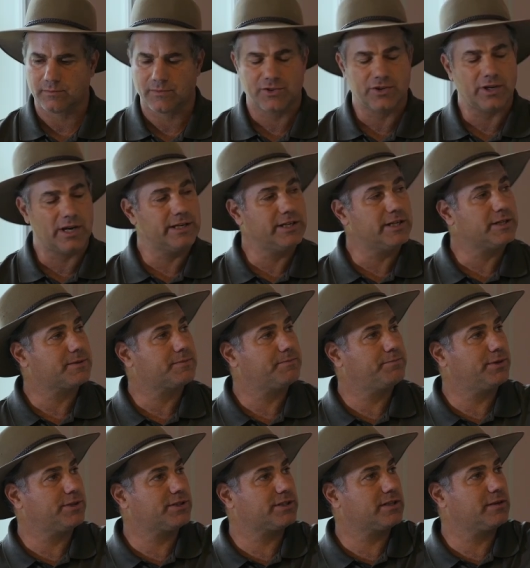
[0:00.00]
So I just
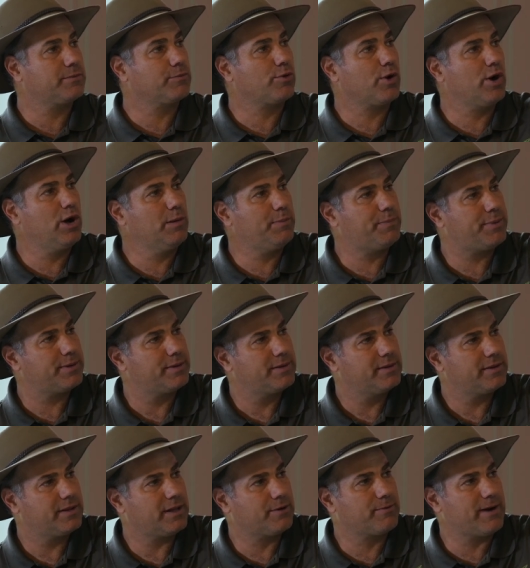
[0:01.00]
put some rope,
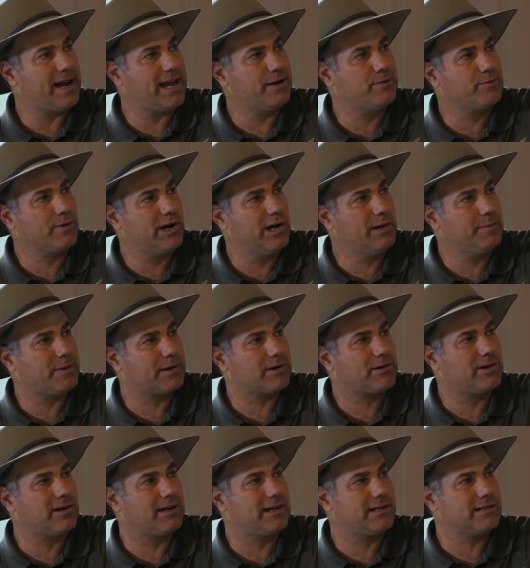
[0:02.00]
the red rope
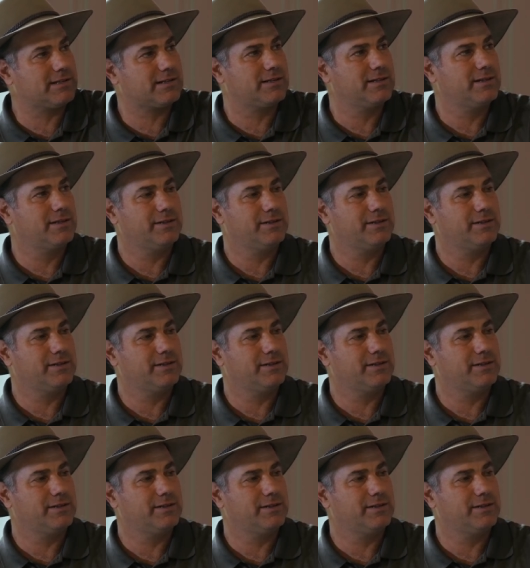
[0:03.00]
across